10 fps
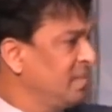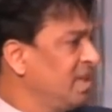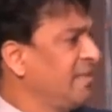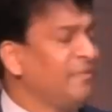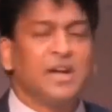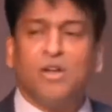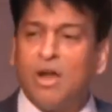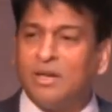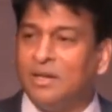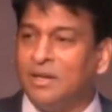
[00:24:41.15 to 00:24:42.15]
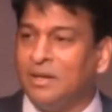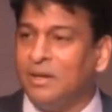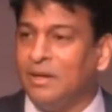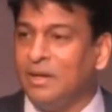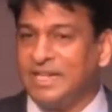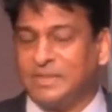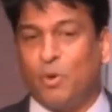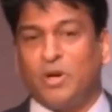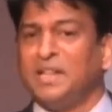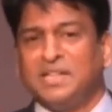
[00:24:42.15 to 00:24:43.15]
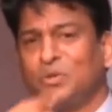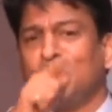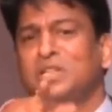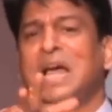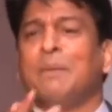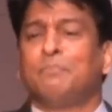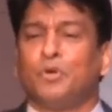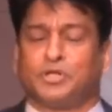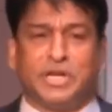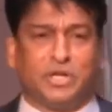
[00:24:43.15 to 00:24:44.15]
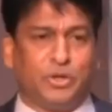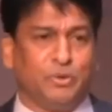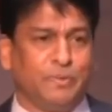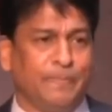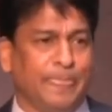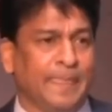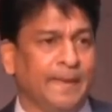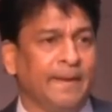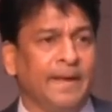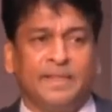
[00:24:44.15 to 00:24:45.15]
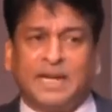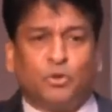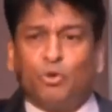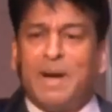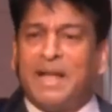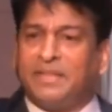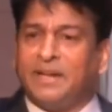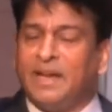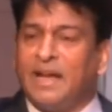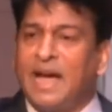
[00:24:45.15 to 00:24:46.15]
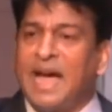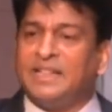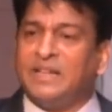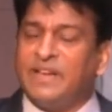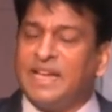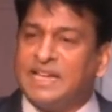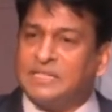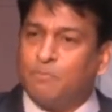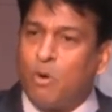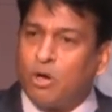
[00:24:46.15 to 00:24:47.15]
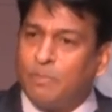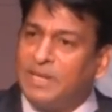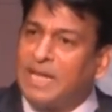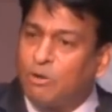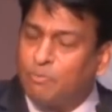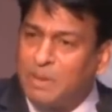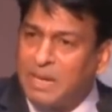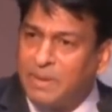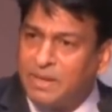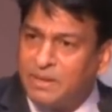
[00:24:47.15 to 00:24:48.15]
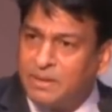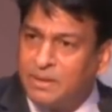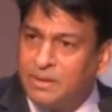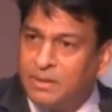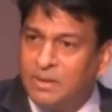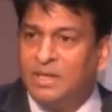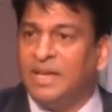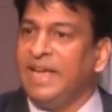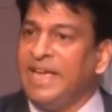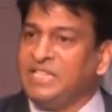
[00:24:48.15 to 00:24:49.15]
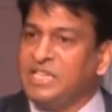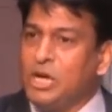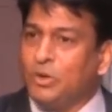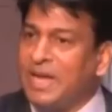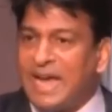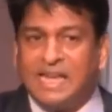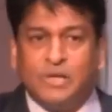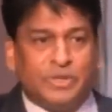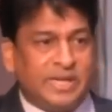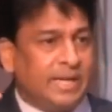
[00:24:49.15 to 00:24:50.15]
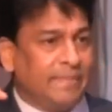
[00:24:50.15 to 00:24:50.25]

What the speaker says: Refund on export. And this question I am posting to you. There are 2 methods. Either we can export without payment, execute LUT,